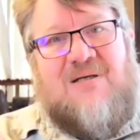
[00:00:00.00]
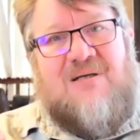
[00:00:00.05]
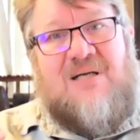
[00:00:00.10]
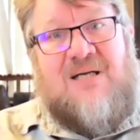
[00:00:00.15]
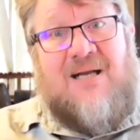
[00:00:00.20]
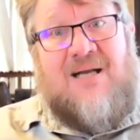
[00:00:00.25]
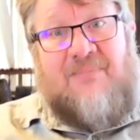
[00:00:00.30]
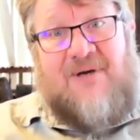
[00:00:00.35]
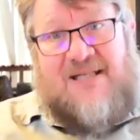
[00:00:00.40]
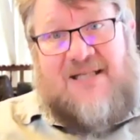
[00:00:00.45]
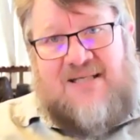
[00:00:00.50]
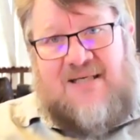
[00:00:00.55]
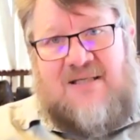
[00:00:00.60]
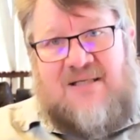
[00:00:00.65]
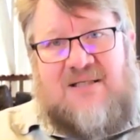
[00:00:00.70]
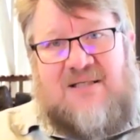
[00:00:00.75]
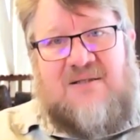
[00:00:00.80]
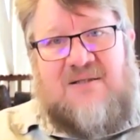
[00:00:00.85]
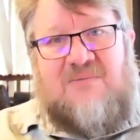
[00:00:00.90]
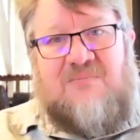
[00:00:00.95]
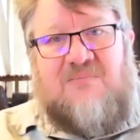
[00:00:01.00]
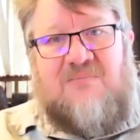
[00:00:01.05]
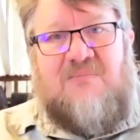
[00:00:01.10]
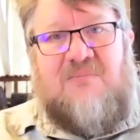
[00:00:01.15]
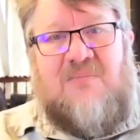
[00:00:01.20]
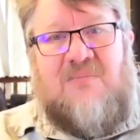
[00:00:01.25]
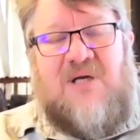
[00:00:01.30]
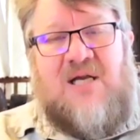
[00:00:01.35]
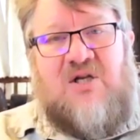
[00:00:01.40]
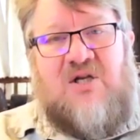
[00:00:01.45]
limited
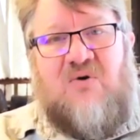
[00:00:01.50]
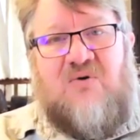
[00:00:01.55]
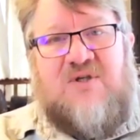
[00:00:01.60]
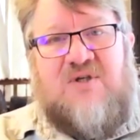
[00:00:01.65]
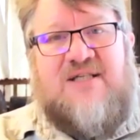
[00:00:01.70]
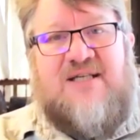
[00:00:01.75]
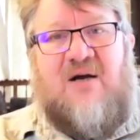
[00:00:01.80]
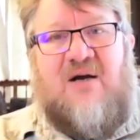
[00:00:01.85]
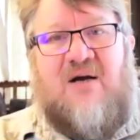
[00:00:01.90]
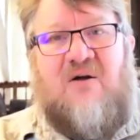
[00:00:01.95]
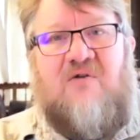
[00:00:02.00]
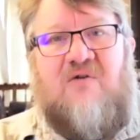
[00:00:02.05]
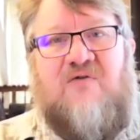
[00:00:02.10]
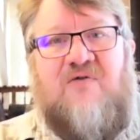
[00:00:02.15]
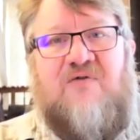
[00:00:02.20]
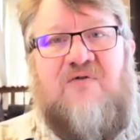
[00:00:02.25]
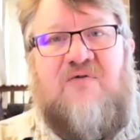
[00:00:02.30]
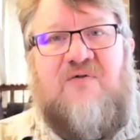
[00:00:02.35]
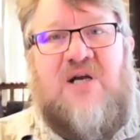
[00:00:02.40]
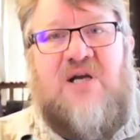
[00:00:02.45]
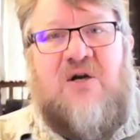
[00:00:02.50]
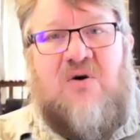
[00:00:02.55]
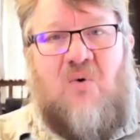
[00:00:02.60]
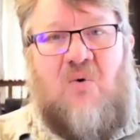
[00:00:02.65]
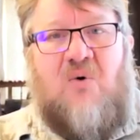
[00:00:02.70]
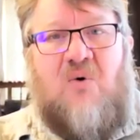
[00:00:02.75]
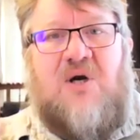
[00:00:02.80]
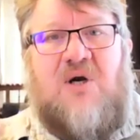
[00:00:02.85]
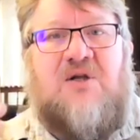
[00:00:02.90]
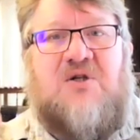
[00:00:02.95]
in yourself in
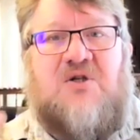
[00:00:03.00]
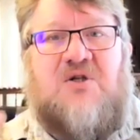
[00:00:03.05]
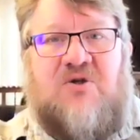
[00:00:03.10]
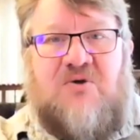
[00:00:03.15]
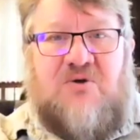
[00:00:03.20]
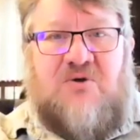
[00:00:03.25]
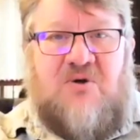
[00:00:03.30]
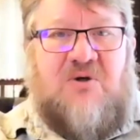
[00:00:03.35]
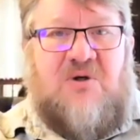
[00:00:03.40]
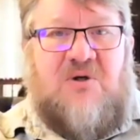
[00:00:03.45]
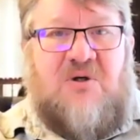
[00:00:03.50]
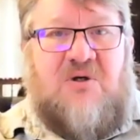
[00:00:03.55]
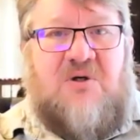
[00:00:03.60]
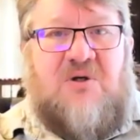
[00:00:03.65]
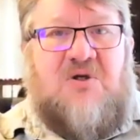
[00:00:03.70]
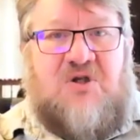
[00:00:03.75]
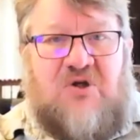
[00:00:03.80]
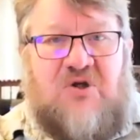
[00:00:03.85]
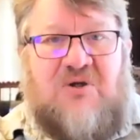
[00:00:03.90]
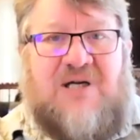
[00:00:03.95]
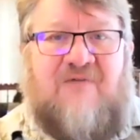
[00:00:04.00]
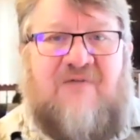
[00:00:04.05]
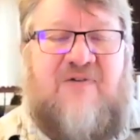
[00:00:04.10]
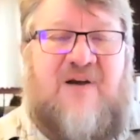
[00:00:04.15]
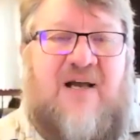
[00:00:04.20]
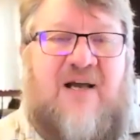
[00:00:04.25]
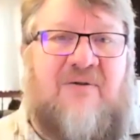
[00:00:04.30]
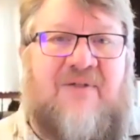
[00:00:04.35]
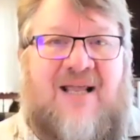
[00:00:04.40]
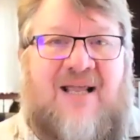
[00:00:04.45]
order to to live
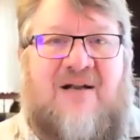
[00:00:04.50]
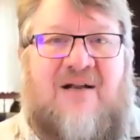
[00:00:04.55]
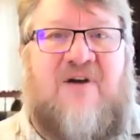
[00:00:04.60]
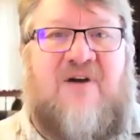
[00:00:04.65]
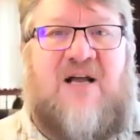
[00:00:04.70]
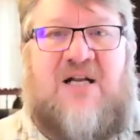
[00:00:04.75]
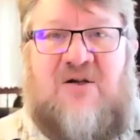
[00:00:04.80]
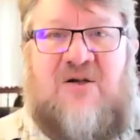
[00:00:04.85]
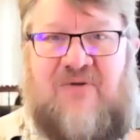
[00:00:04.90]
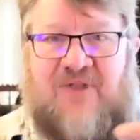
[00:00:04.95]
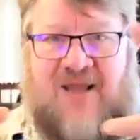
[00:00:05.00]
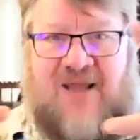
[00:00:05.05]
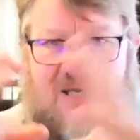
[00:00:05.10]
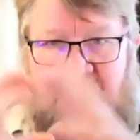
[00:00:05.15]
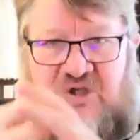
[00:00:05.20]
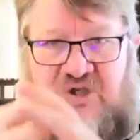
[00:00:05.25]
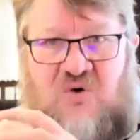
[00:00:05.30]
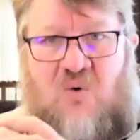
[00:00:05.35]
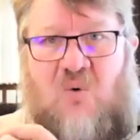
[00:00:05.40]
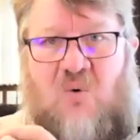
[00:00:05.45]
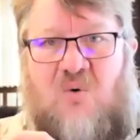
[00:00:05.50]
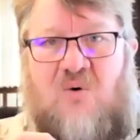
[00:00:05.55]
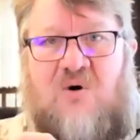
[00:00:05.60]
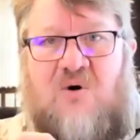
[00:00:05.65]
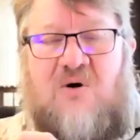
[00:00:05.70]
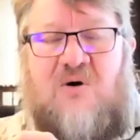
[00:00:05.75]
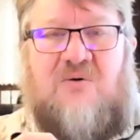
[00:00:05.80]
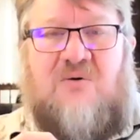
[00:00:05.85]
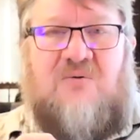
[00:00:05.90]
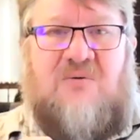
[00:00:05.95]
out that value. That's
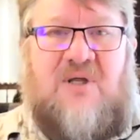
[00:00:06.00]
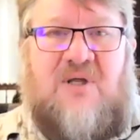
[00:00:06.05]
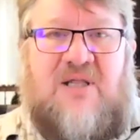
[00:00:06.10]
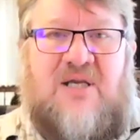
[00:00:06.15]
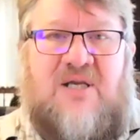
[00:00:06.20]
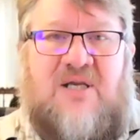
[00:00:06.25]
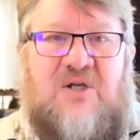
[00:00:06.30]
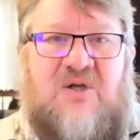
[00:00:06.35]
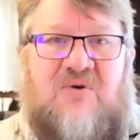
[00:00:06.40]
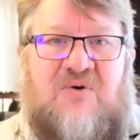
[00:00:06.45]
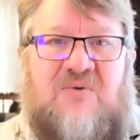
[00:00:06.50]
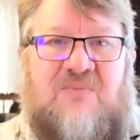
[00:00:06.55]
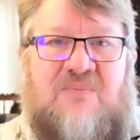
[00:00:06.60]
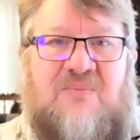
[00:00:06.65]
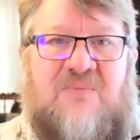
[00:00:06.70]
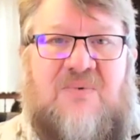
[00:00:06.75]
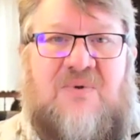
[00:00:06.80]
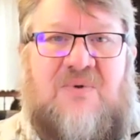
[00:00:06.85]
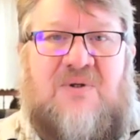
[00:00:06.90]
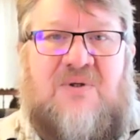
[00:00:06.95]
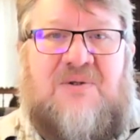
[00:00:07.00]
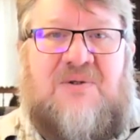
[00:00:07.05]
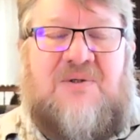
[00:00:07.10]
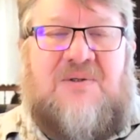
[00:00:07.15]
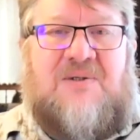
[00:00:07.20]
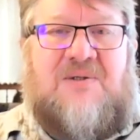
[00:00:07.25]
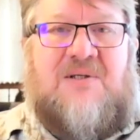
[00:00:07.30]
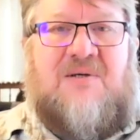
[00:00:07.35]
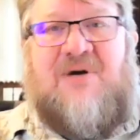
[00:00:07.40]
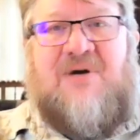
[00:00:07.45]
core within you.
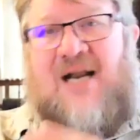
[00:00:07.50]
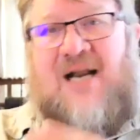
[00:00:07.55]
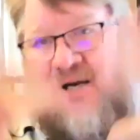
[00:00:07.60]
But